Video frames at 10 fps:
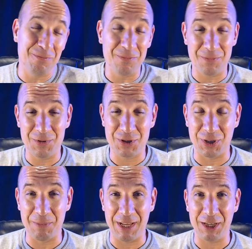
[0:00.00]

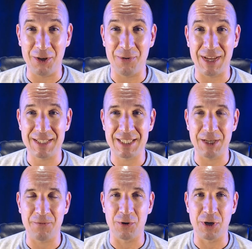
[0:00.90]
should have been at
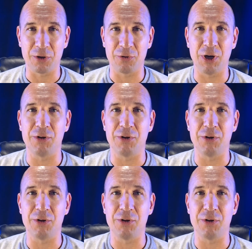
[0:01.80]
USC for another year.